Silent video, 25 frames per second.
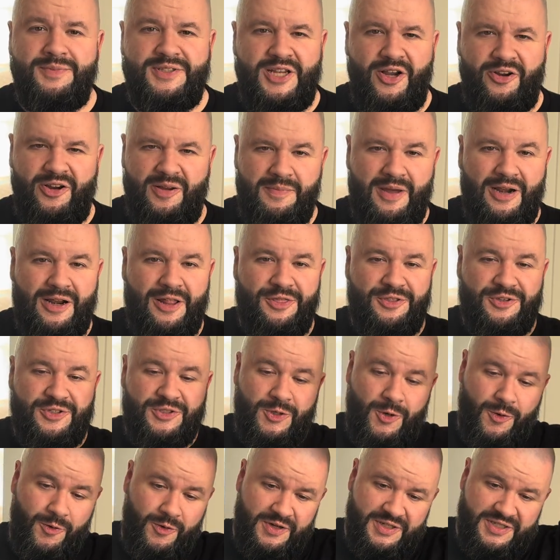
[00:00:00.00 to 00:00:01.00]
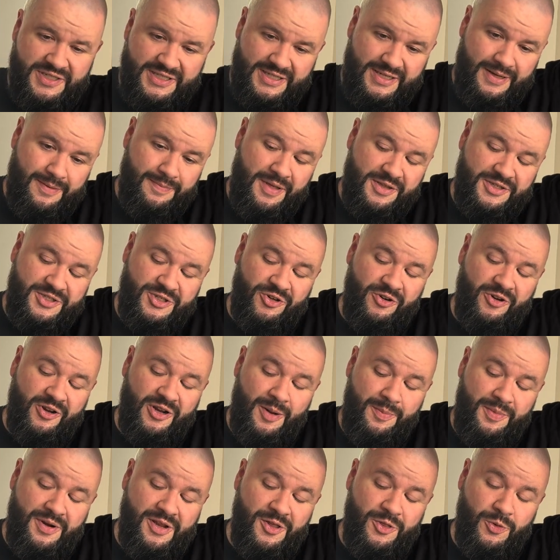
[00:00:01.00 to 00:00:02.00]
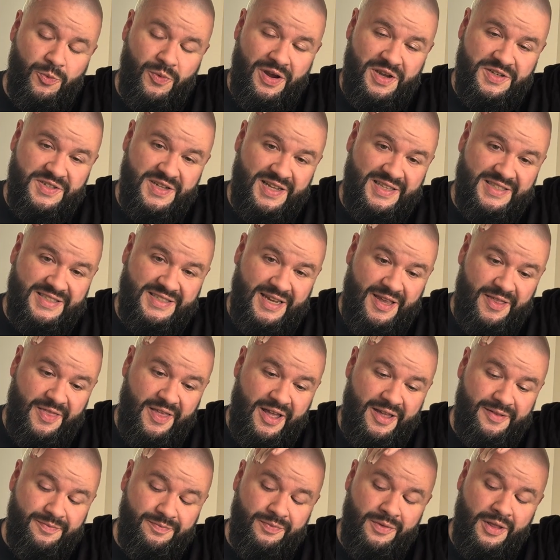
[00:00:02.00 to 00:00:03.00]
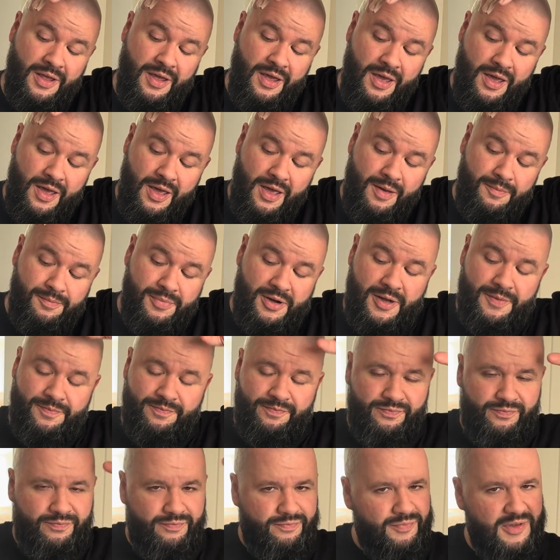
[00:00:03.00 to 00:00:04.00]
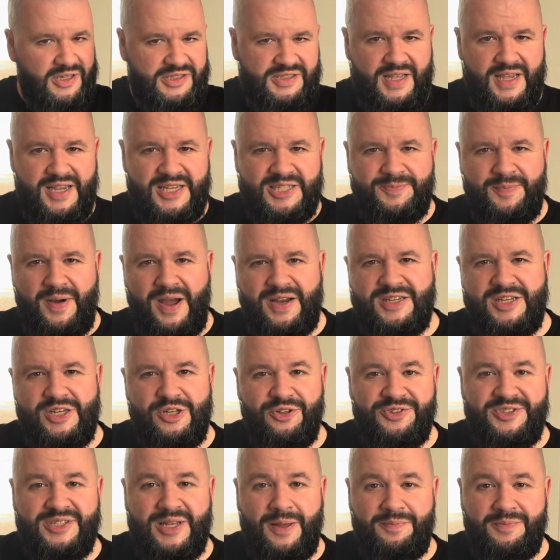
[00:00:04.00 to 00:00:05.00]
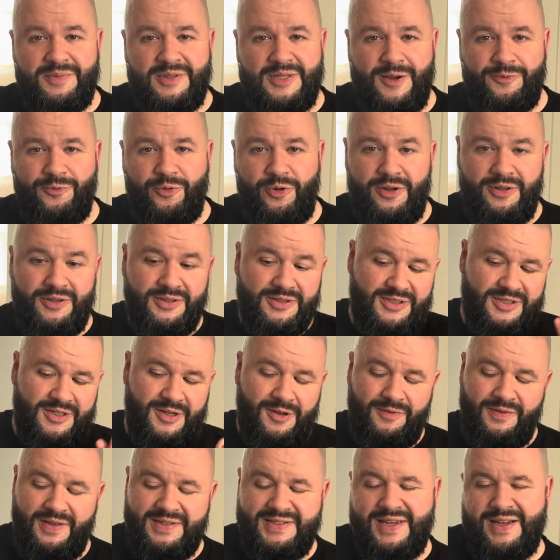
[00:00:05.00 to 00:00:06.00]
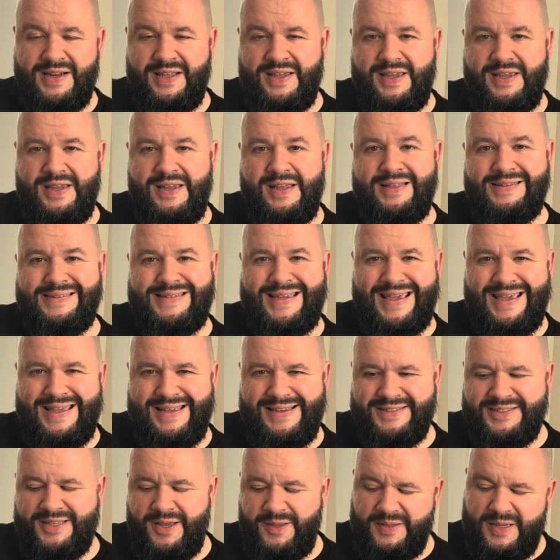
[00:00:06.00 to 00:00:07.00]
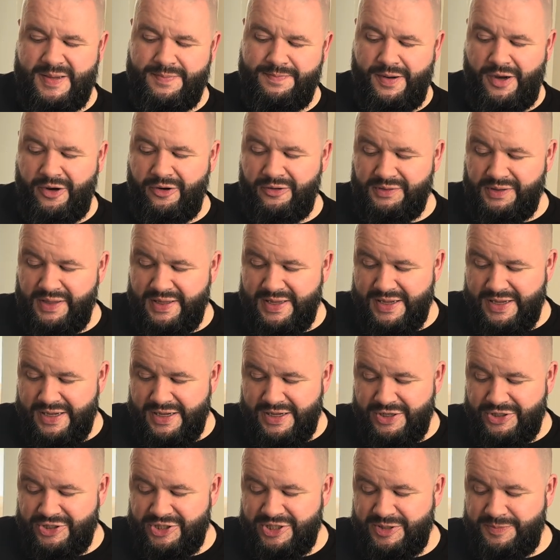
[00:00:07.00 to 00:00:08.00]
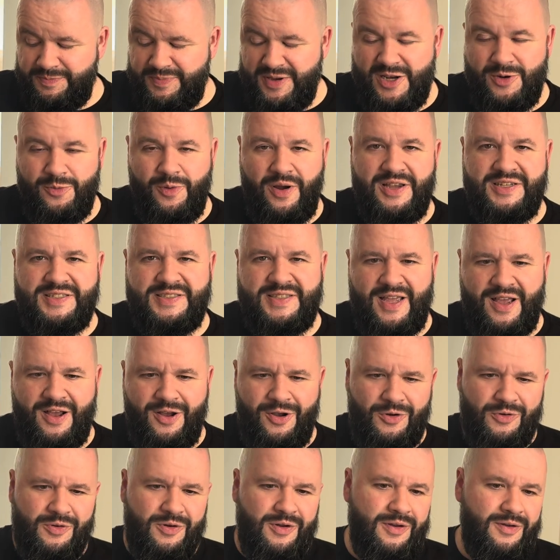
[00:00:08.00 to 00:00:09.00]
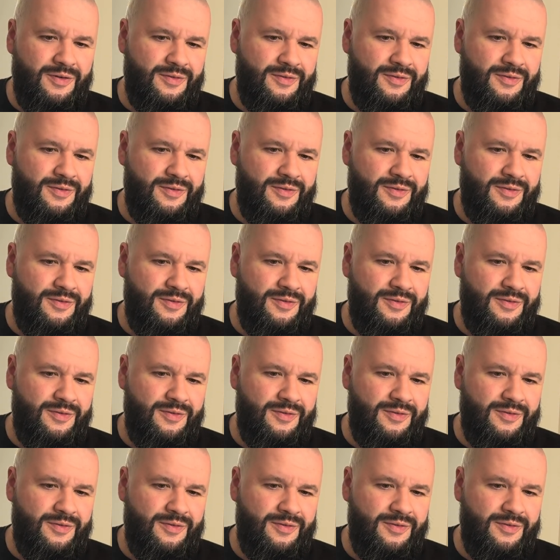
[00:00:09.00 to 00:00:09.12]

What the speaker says: Sorry, I'm not a thesaurus. I'm not sure how many other ways I can say that. But the taste might yield something different. So let's get a taste on the barrel-aged Speedway Stout.